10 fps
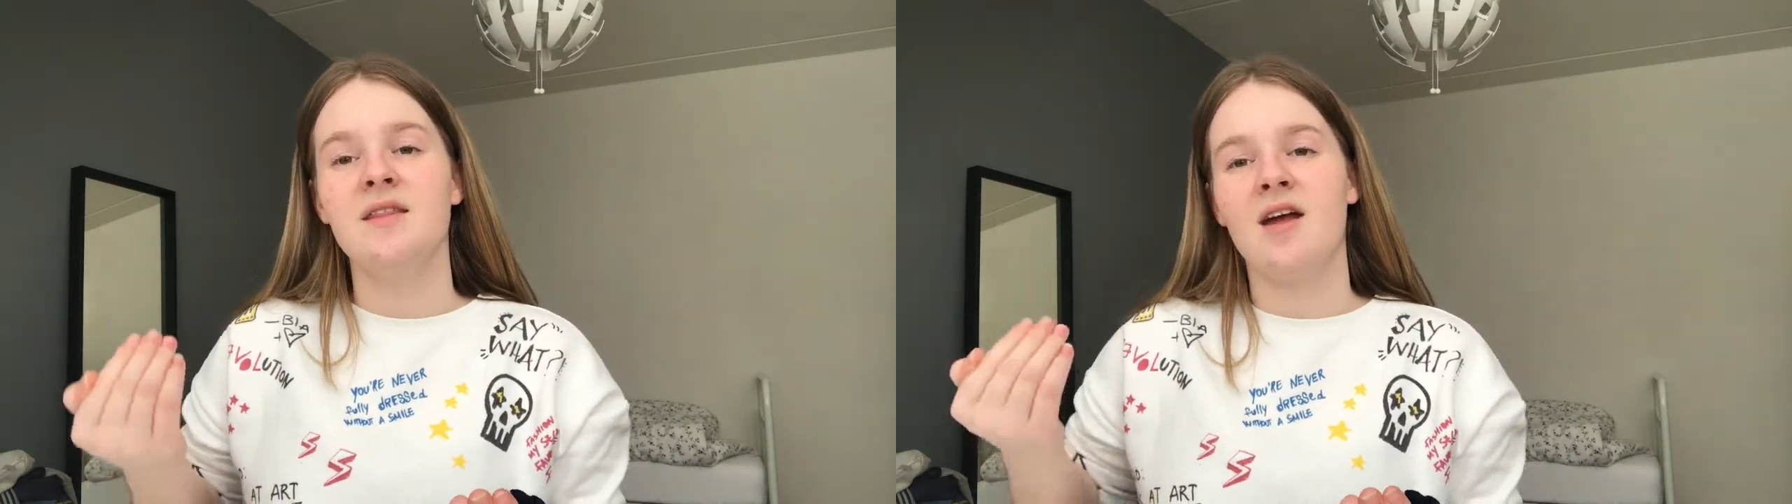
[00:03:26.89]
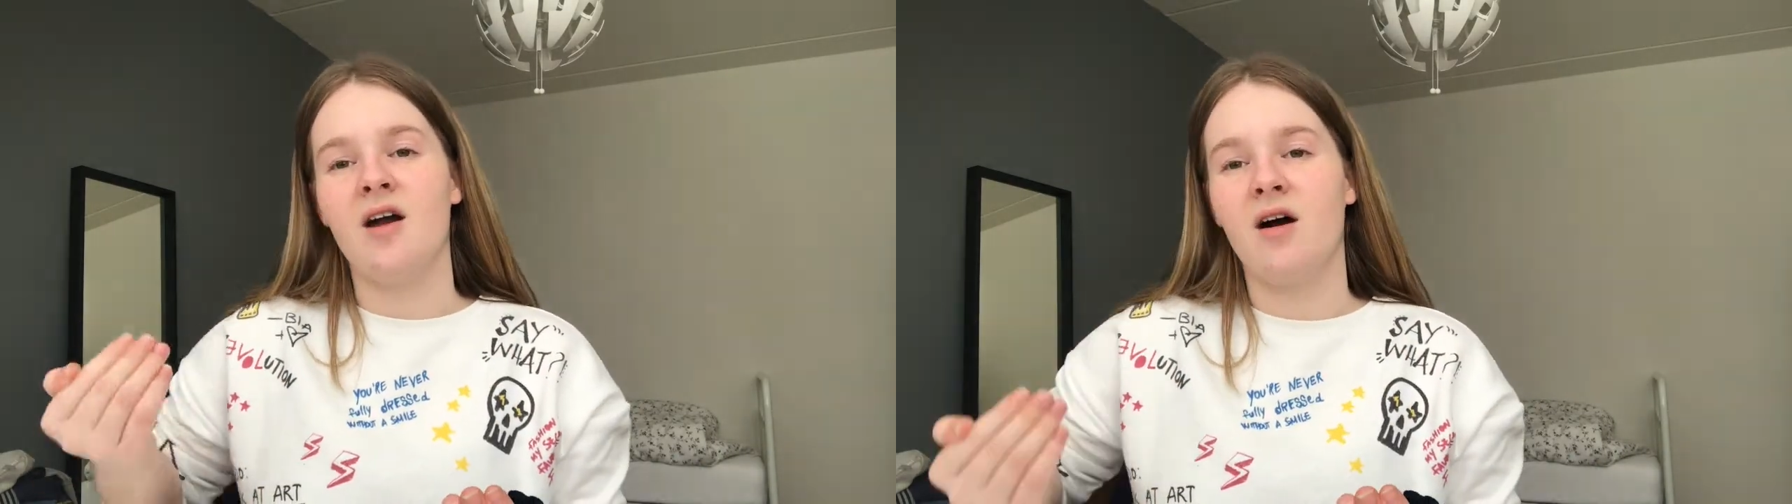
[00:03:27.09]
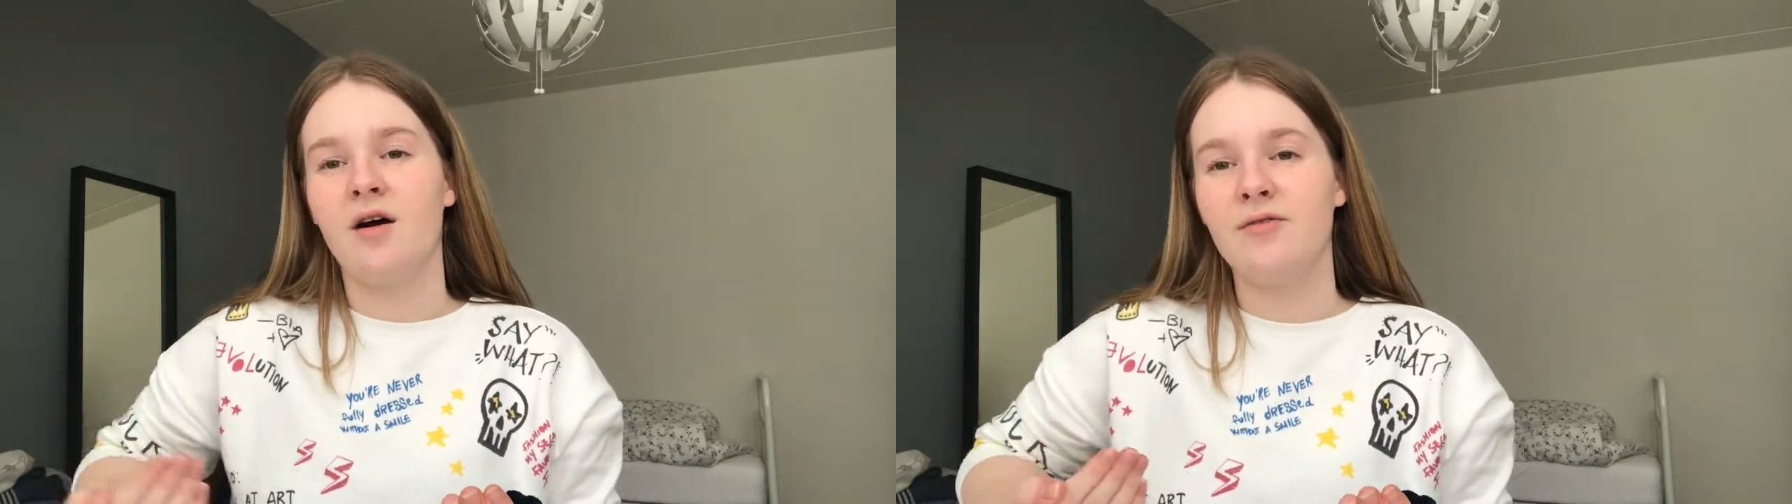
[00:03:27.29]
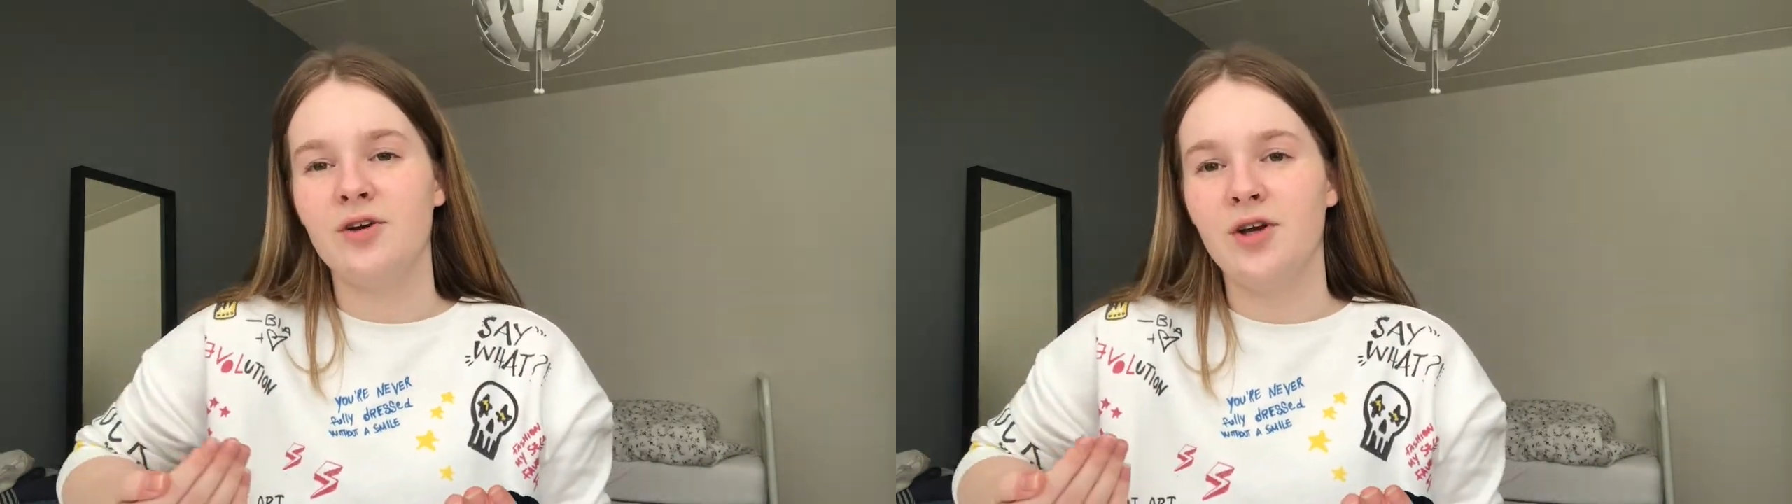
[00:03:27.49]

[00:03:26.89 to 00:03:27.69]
They offer